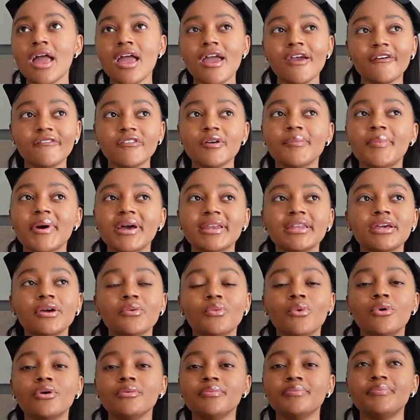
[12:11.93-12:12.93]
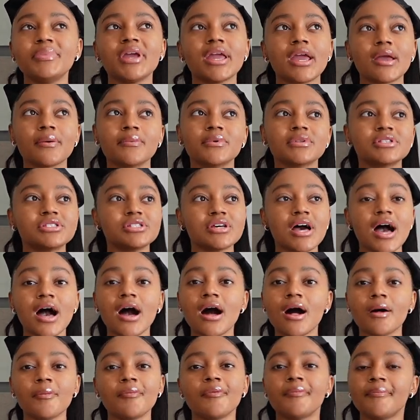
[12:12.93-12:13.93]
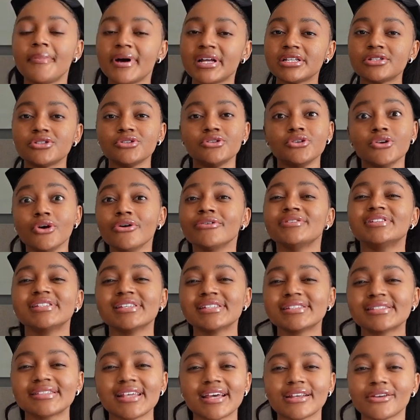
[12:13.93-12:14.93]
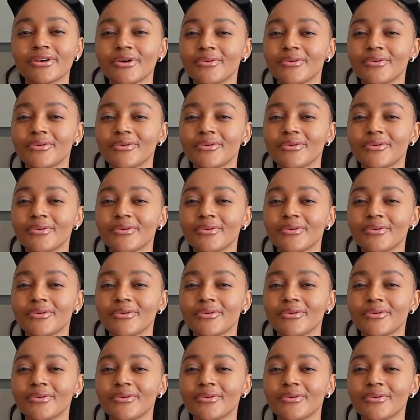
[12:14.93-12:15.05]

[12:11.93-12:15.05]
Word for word: everybody won't be able to help but notice that,